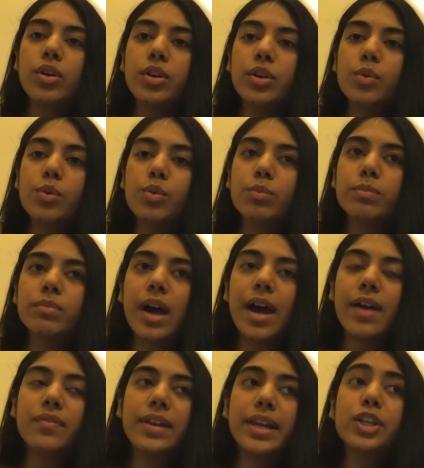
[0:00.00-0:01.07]
to.
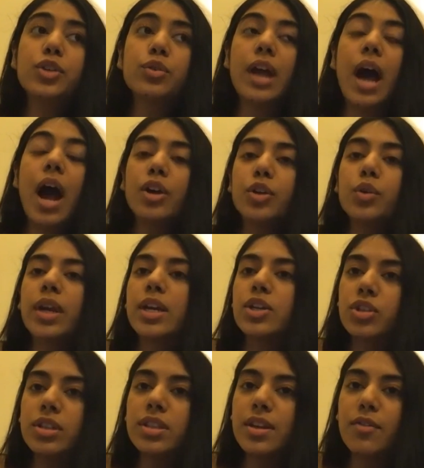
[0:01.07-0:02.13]
I feel like our
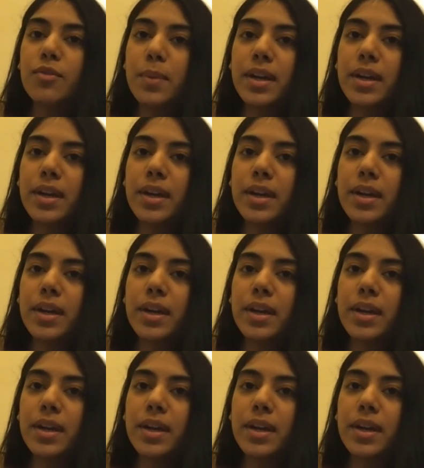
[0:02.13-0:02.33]
curations have